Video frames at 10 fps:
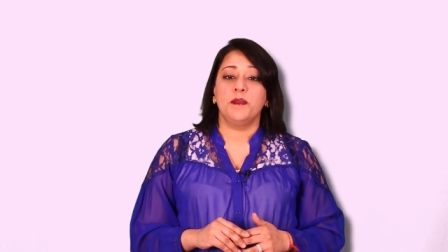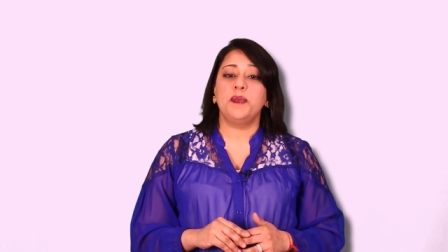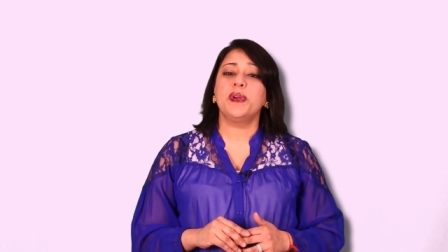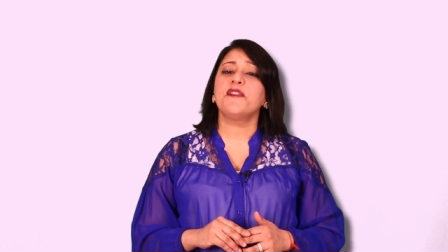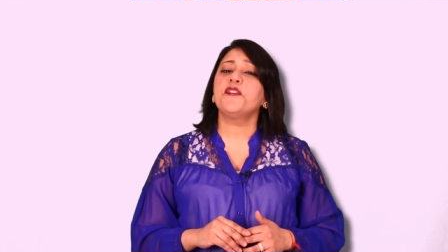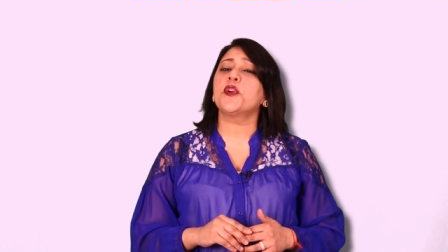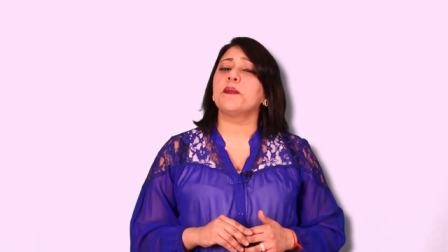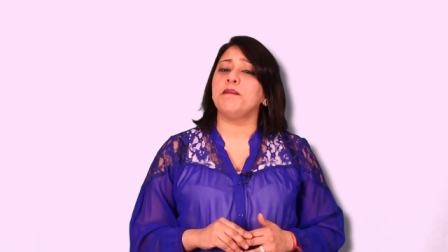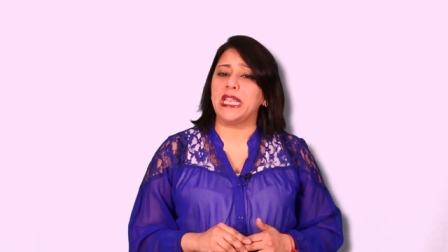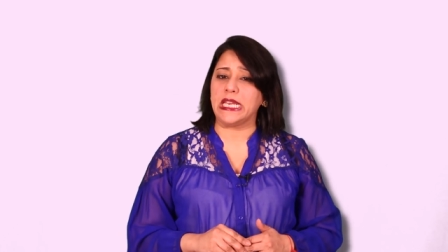But what if
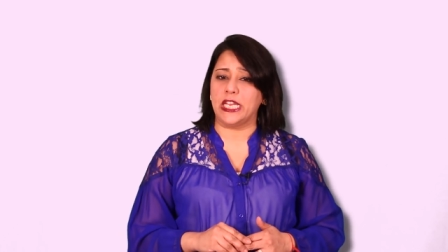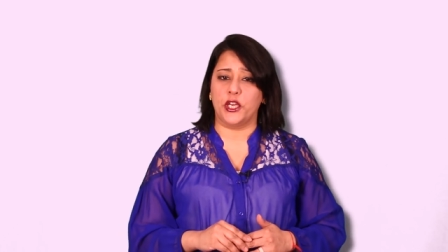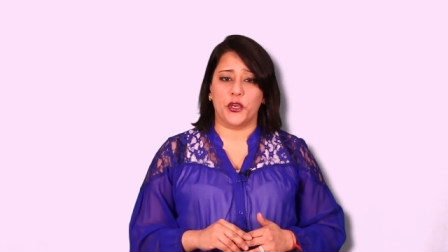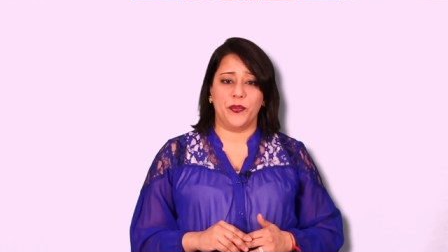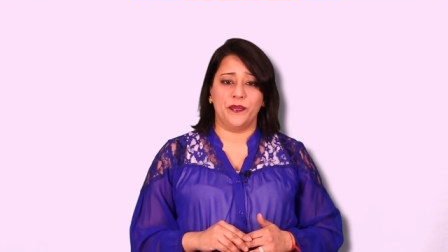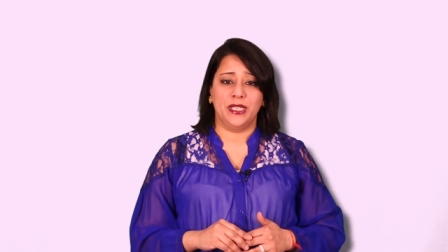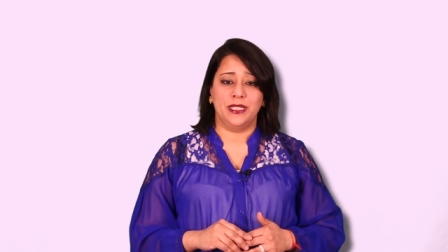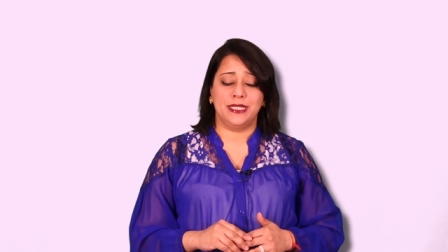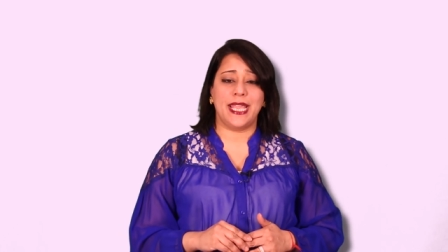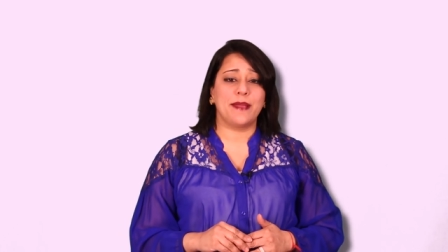you're a meat eater?
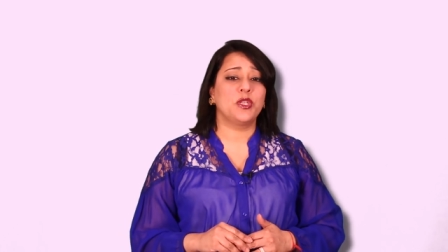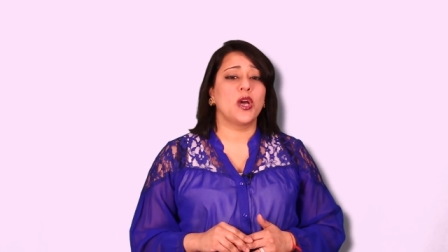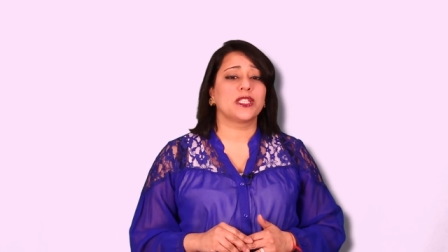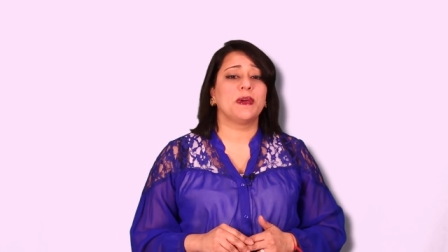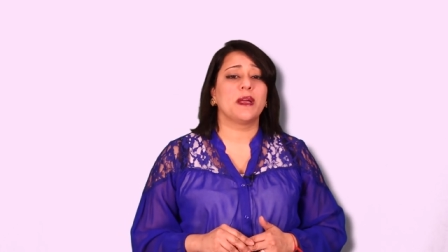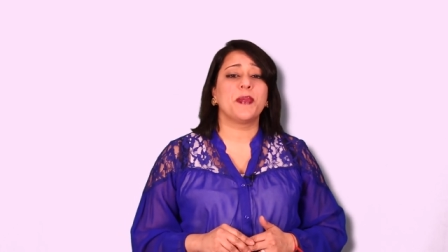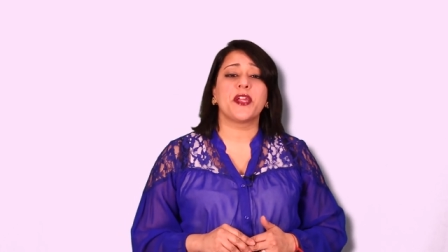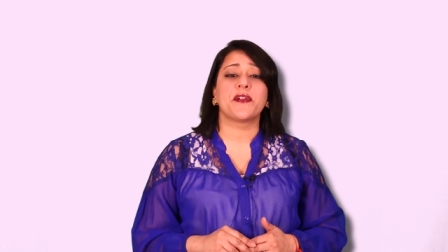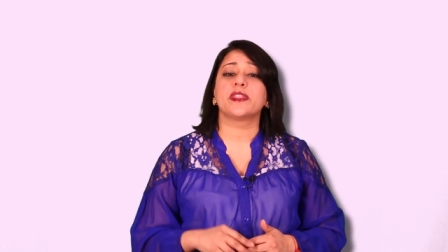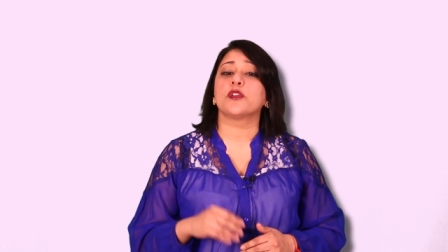Sam talks about
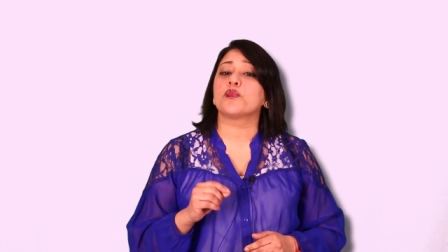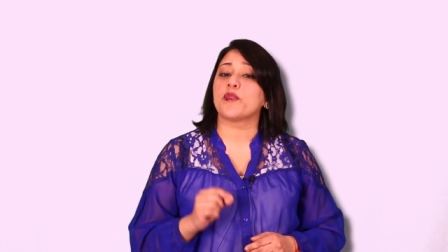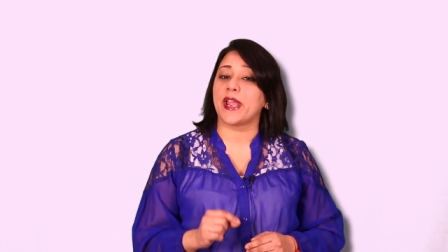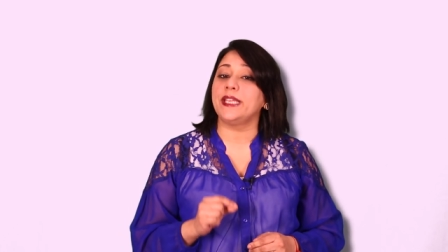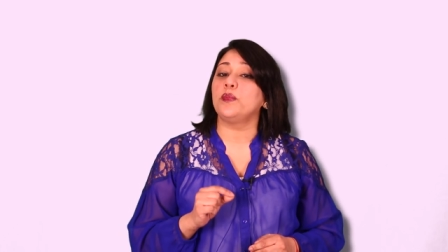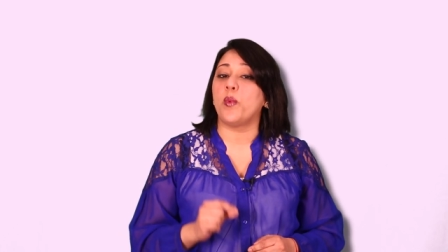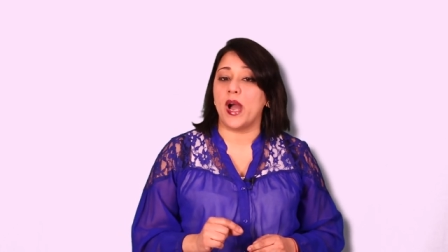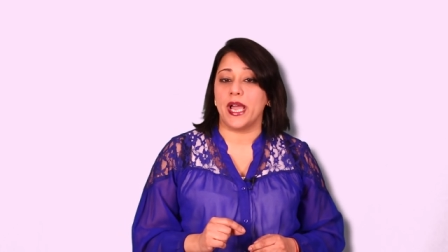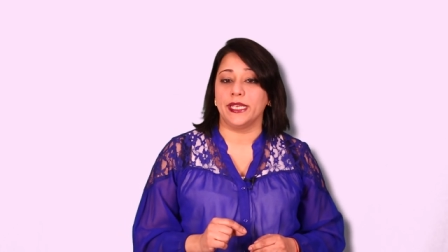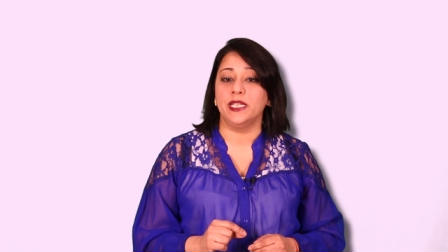pairing the right
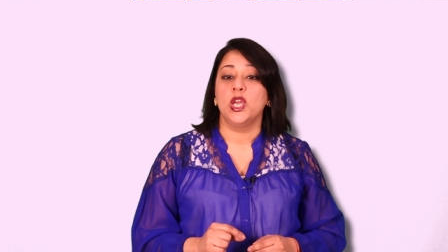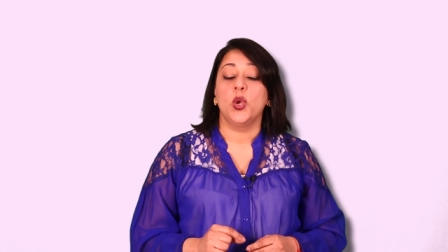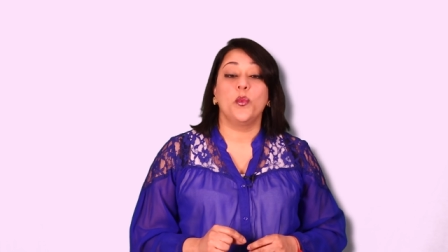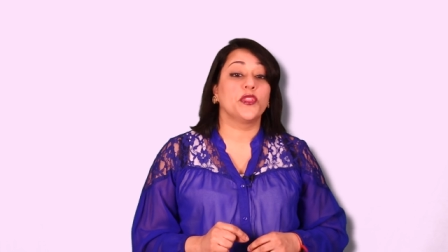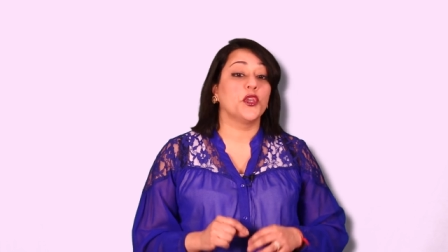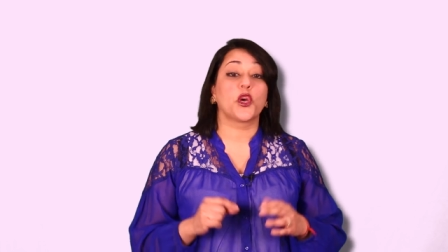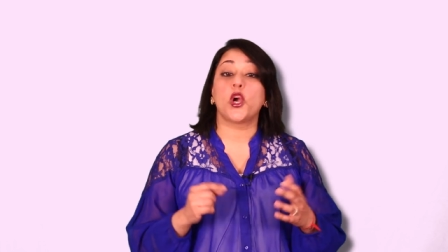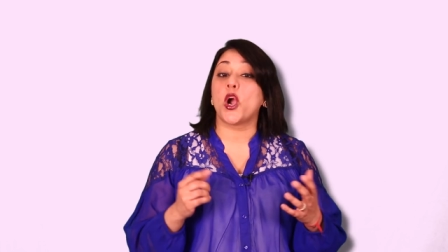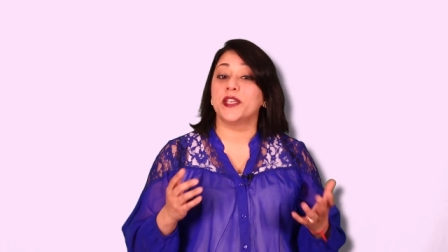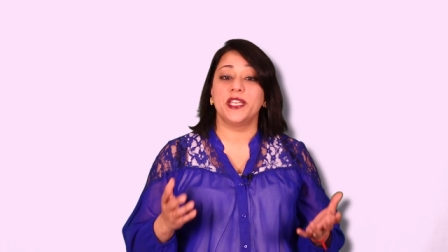wine with your
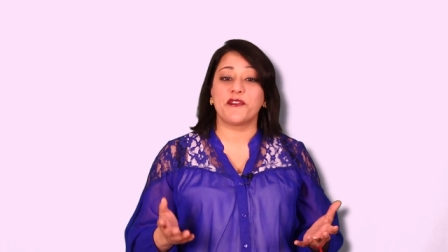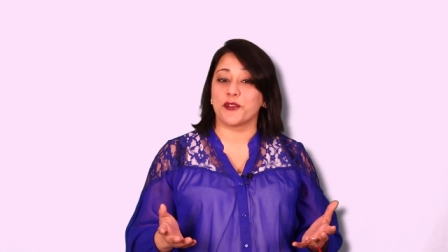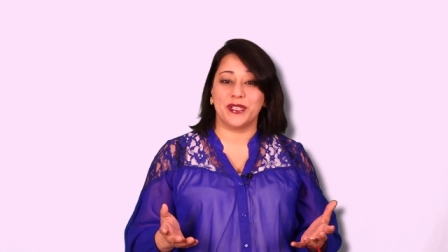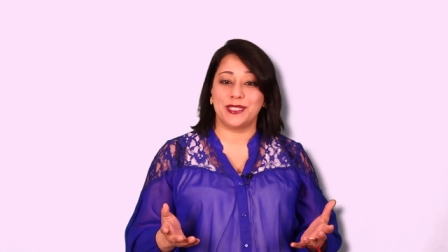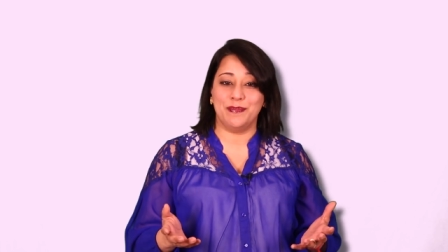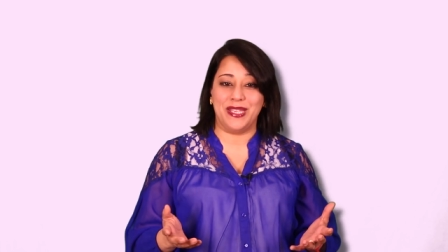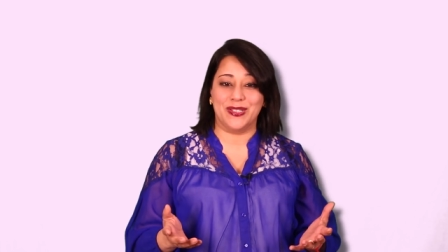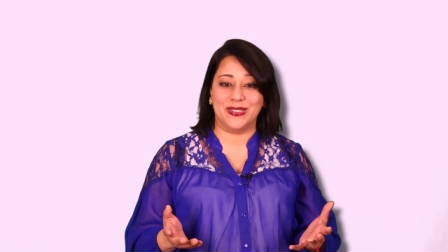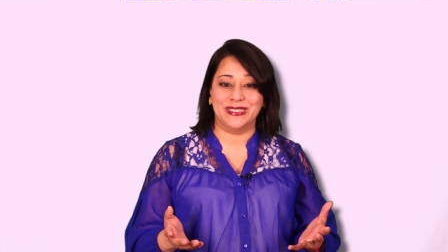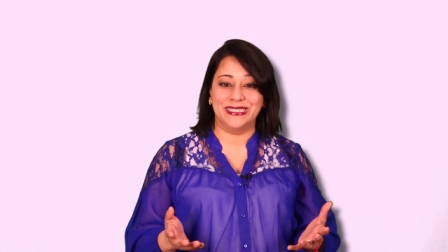carnivorous
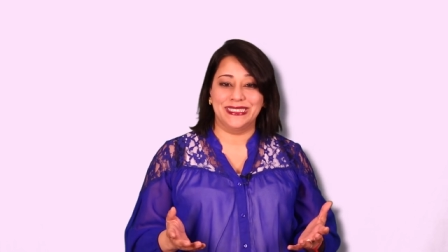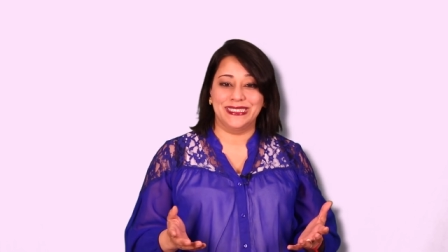meal